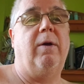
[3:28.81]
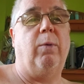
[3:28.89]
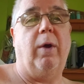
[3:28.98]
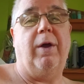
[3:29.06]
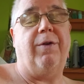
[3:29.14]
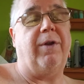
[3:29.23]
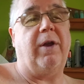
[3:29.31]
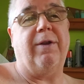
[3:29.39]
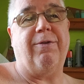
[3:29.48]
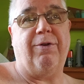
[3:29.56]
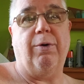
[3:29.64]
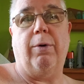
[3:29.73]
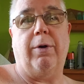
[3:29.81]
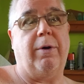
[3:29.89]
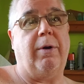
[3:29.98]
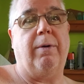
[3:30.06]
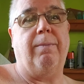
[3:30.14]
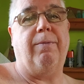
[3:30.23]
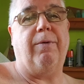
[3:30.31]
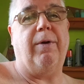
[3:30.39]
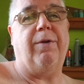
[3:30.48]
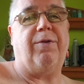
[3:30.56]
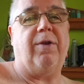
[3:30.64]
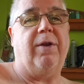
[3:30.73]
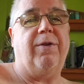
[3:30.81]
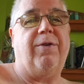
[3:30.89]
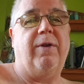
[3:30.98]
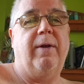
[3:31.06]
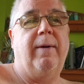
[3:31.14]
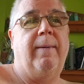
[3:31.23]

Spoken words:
raising his daughter, for instance,